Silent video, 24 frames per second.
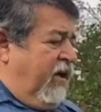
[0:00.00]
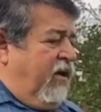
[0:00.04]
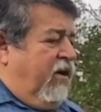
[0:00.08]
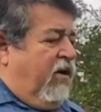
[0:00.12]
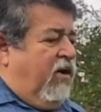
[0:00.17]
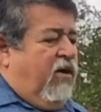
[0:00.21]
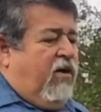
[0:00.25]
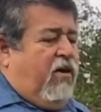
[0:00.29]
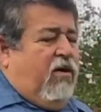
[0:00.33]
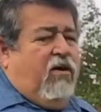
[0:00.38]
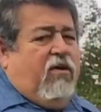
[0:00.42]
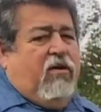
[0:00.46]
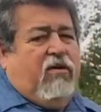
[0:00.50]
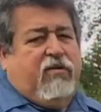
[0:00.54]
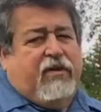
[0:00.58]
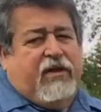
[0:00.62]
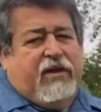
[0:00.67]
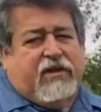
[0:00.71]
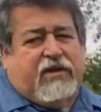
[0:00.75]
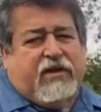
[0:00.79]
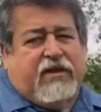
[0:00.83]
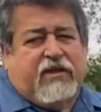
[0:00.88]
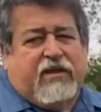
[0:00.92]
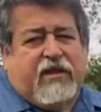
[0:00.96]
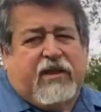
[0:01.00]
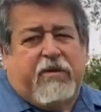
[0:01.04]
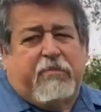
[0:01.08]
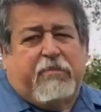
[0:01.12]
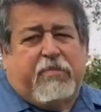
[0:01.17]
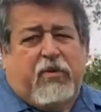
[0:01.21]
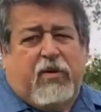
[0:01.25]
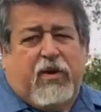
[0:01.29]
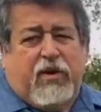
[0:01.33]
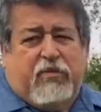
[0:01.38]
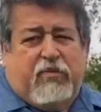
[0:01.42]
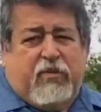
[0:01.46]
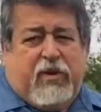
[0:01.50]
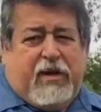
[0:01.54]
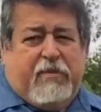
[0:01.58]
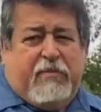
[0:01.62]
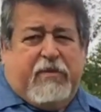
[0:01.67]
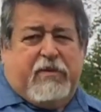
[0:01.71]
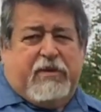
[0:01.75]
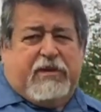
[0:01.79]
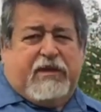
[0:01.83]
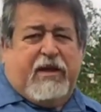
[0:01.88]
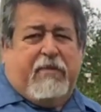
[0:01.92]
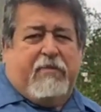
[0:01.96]
Oh, this is an important one. I'm
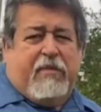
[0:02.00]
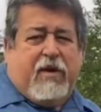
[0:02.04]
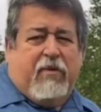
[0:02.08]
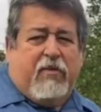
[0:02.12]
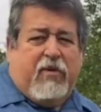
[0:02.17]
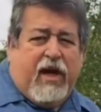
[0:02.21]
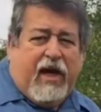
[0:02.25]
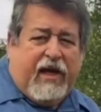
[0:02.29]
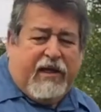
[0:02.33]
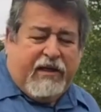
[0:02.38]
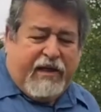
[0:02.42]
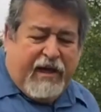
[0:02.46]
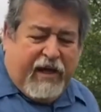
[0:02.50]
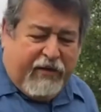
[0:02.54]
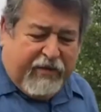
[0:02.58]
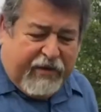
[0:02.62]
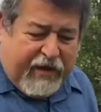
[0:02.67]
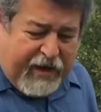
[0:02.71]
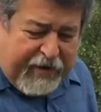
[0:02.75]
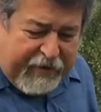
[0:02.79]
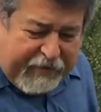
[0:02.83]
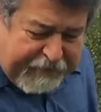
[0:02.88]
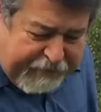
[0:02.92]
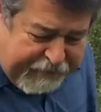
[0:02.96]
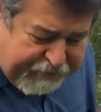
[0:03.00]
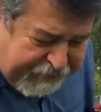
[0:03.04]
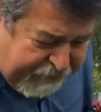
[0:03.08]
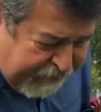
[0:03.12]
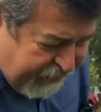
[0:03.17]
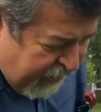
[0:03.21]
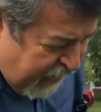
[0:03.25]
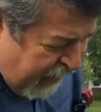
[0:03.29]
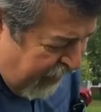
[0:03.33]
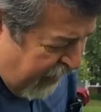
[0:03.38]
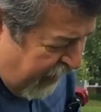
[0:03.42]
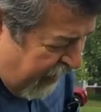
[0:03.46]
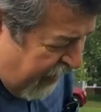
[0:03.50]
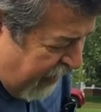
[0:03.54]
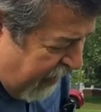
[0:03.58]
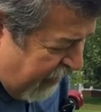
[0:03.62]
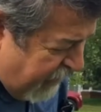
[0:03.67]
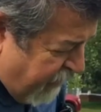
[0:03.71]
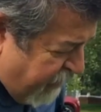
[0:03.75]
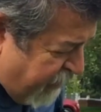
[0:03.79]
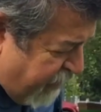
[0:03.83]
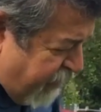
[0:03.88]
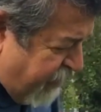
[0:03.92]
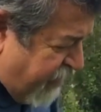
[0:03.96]
going to set my rod down now.
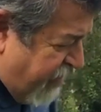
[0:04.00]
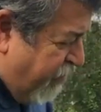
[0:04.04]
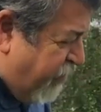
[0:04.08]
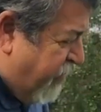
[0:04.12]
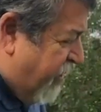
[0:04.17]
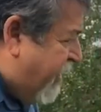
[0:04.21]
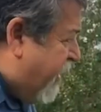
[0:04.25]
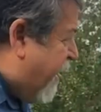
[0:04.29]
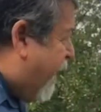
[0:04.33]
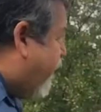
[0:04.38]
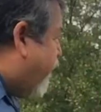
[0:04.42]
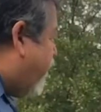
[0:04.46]
And this is something I